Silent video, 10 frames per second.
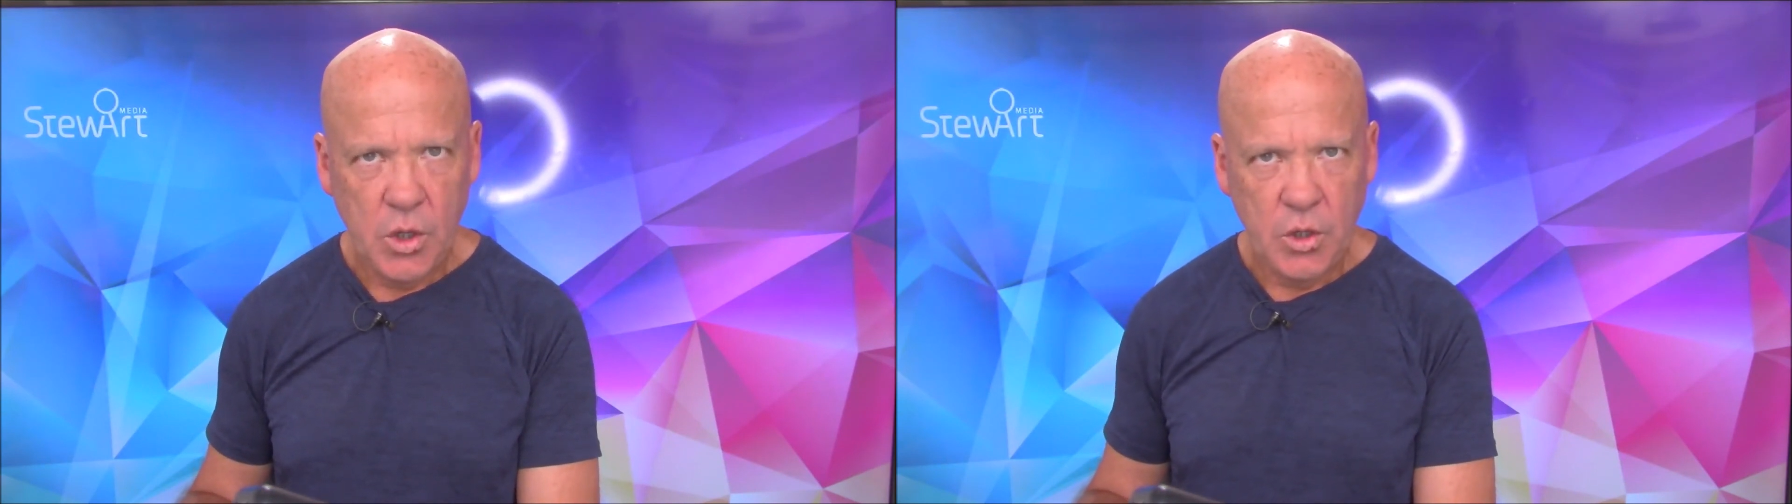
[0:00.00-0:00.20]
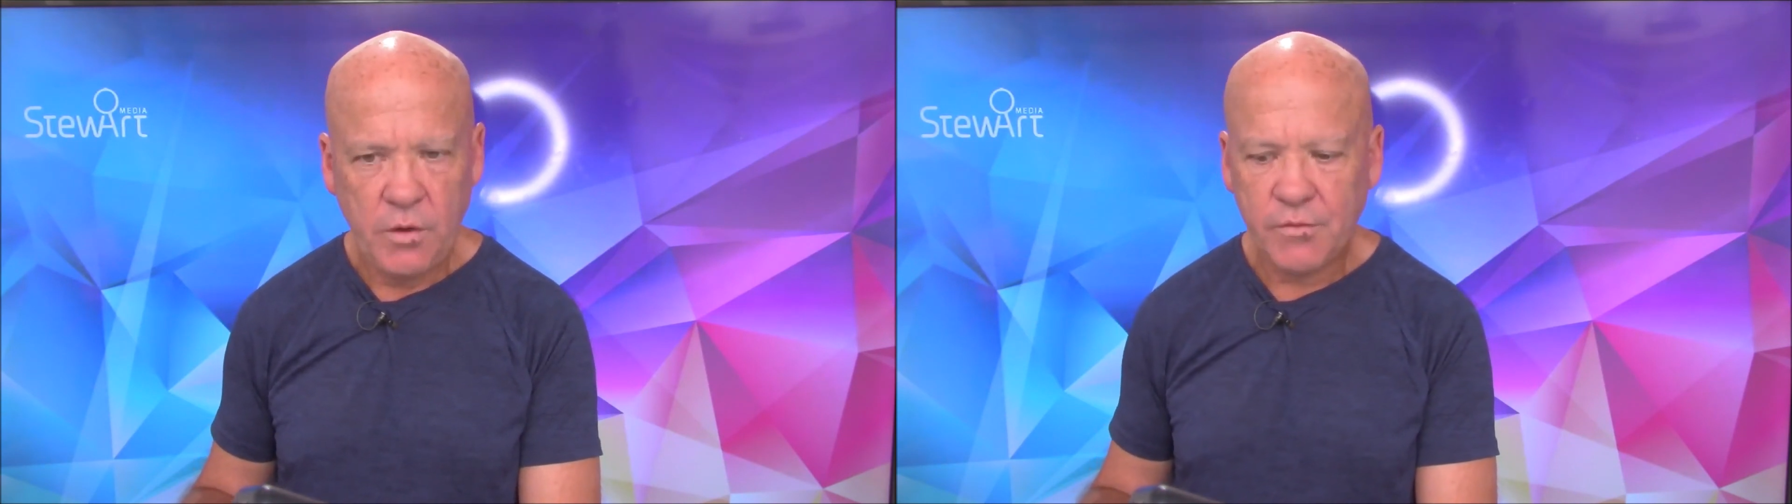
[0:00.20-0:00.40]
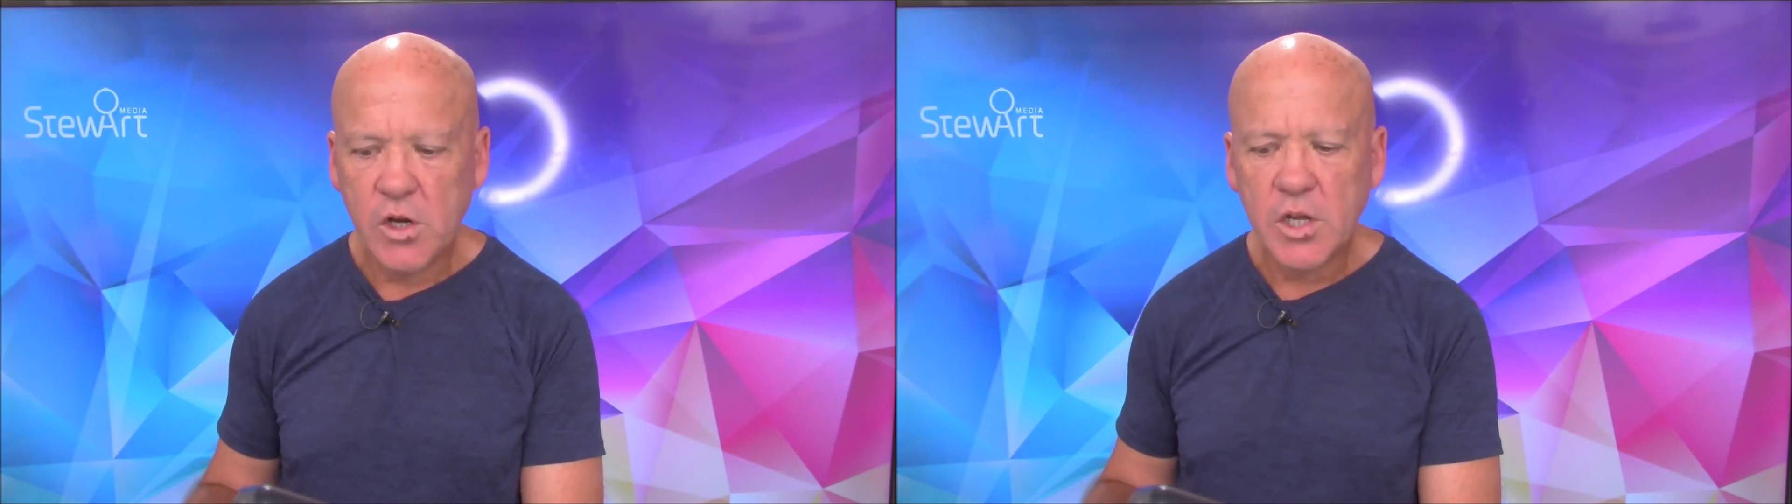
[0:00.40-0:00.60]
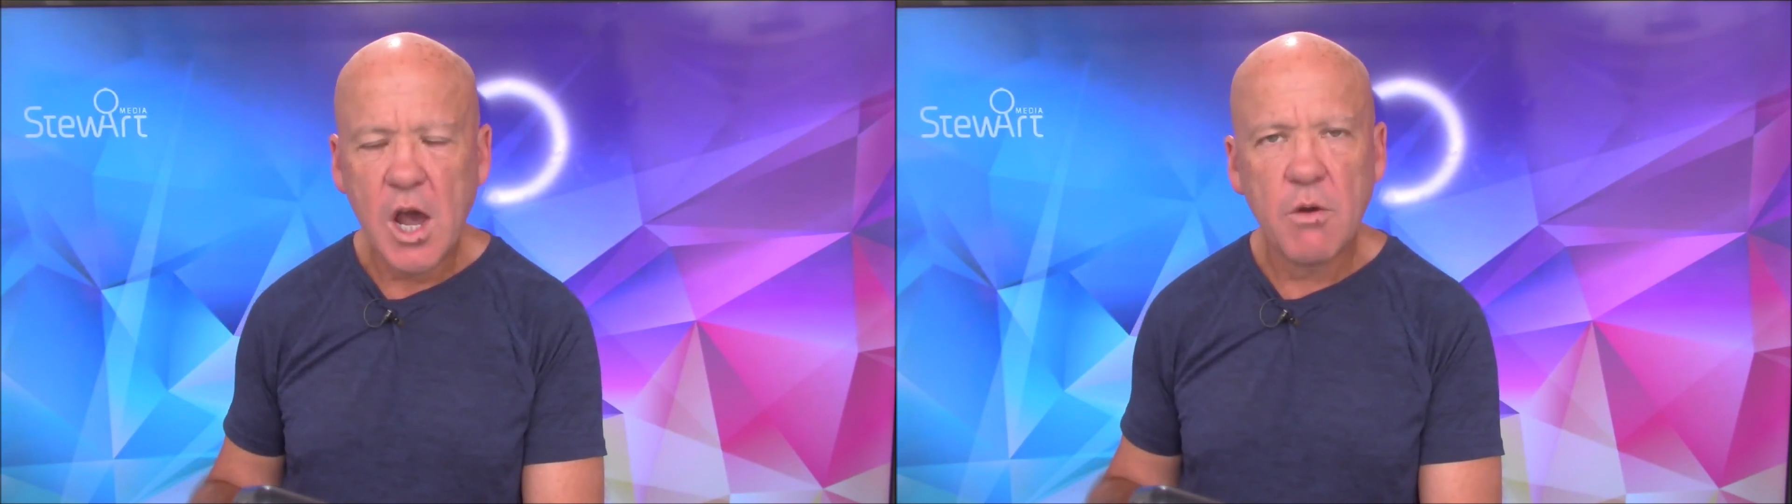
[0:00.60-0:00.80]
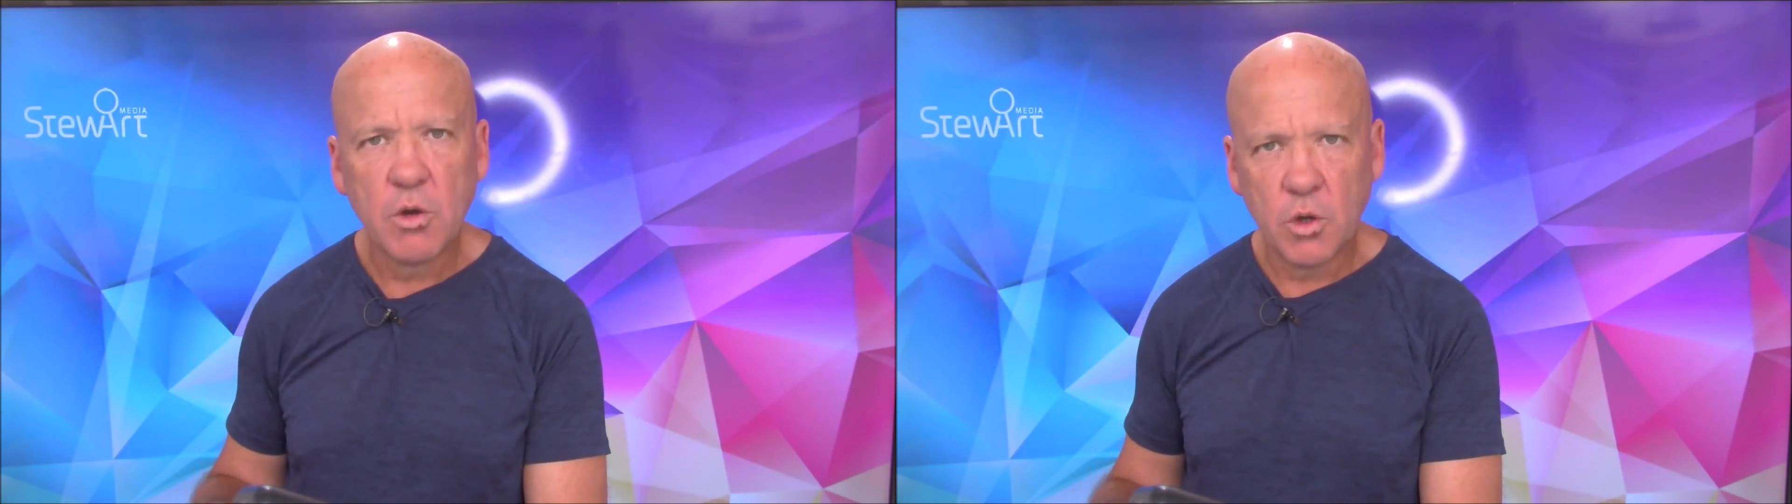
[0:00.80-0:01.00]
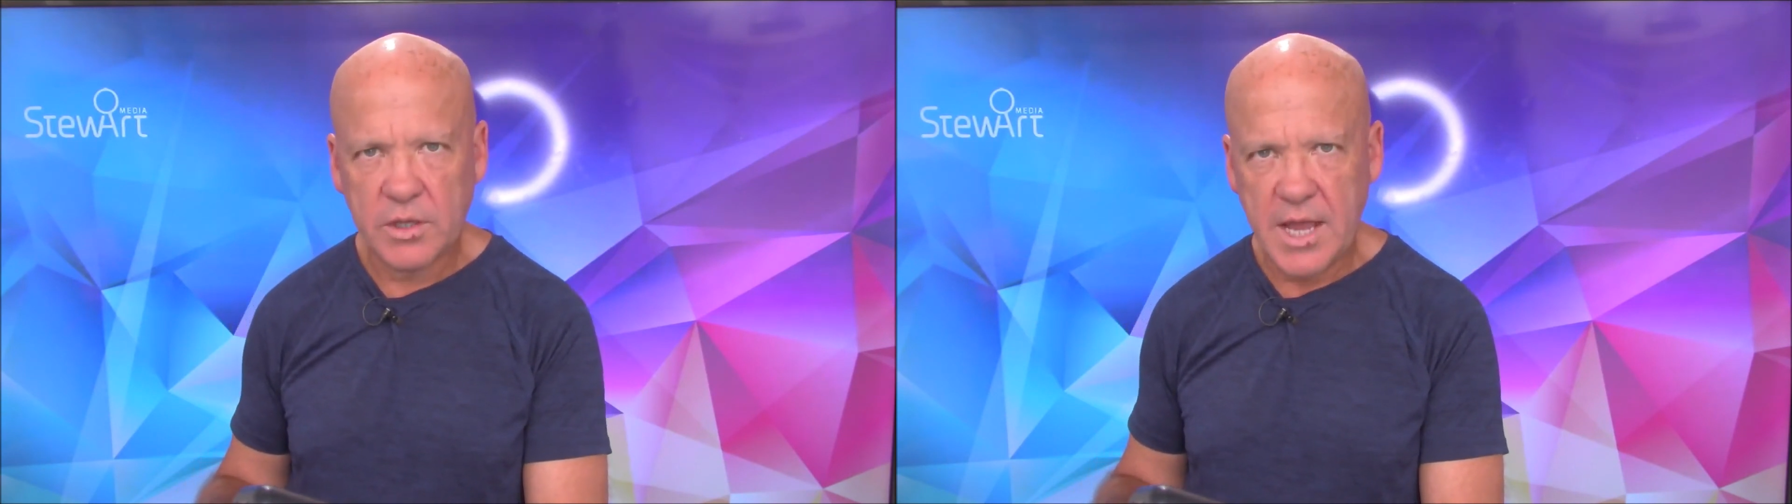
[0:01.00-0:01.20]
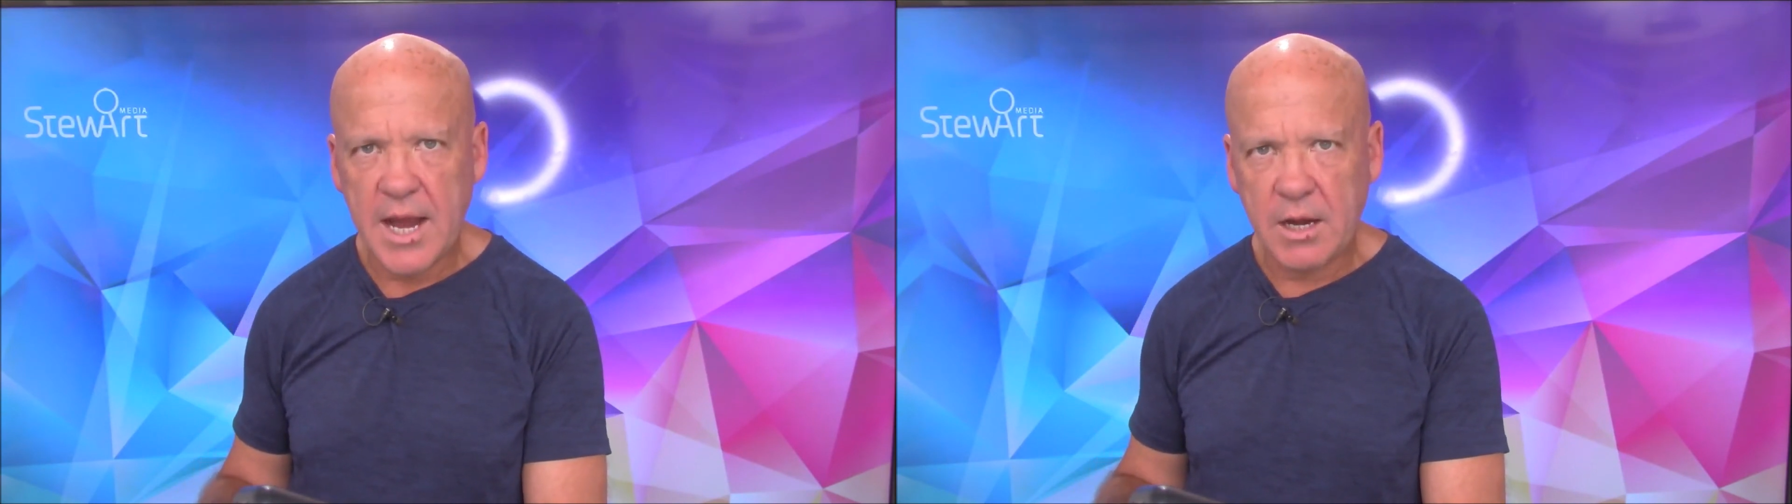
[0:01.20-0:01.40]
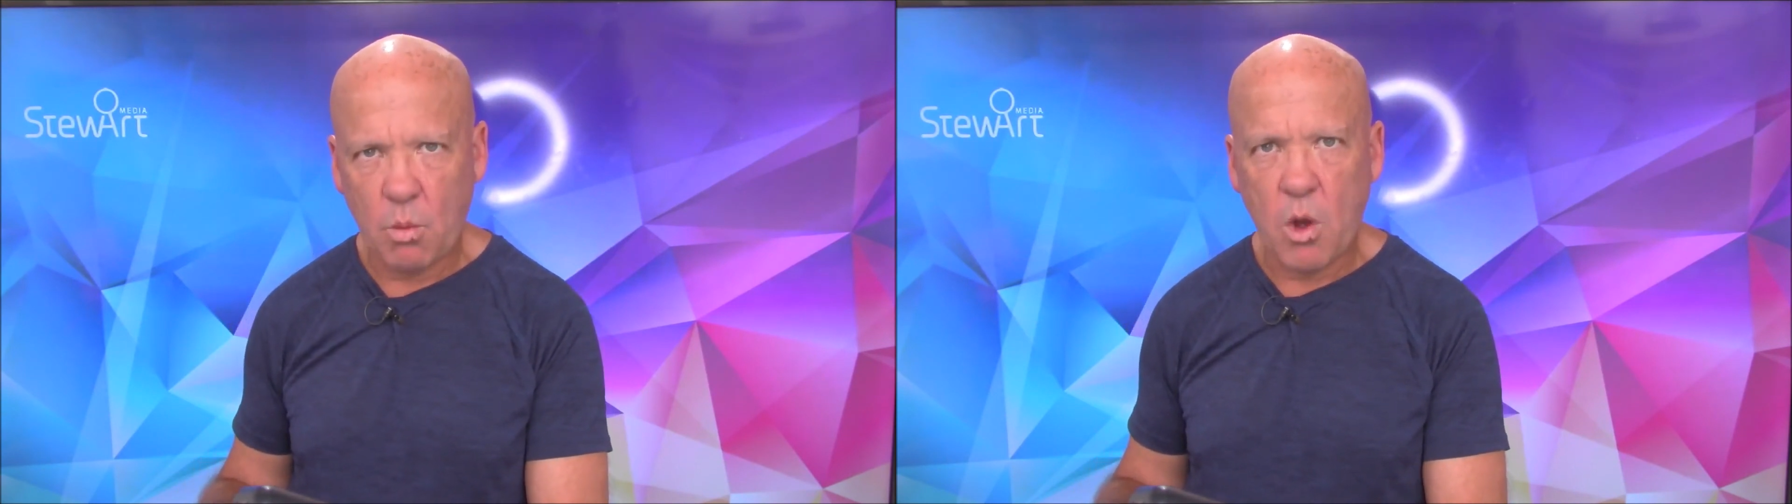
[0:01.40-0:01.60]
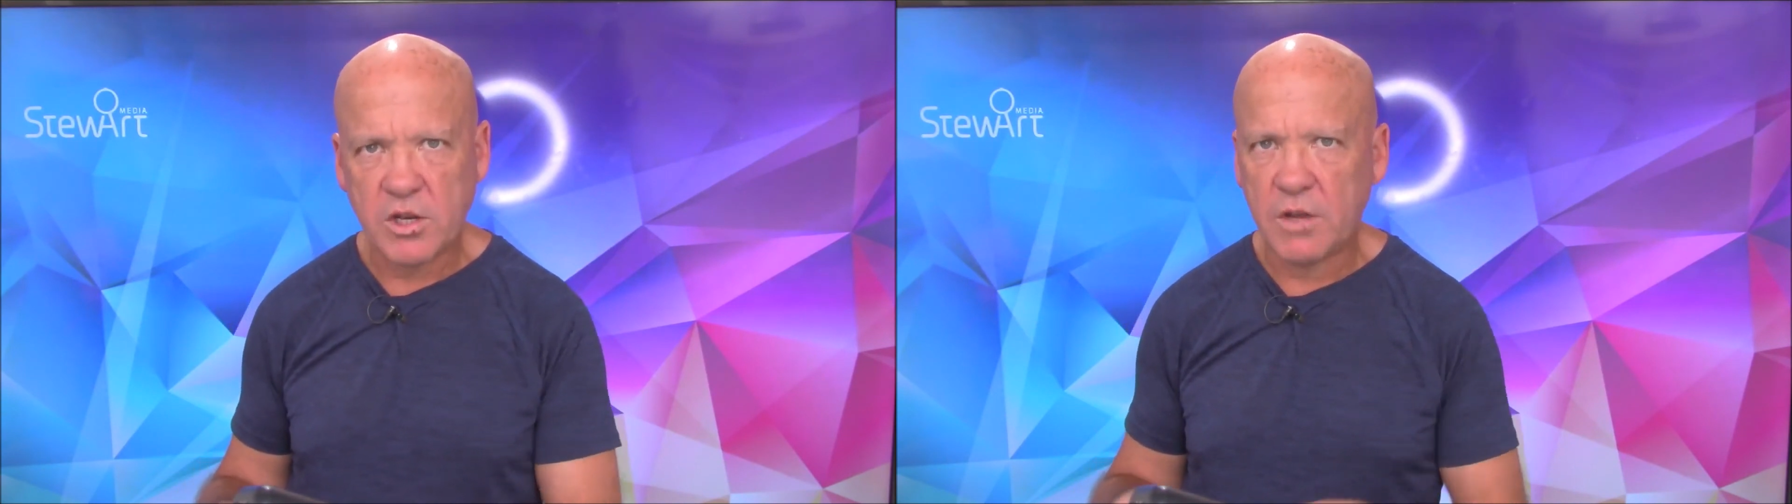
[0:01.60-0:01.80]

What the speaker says: you've got to go and look down at what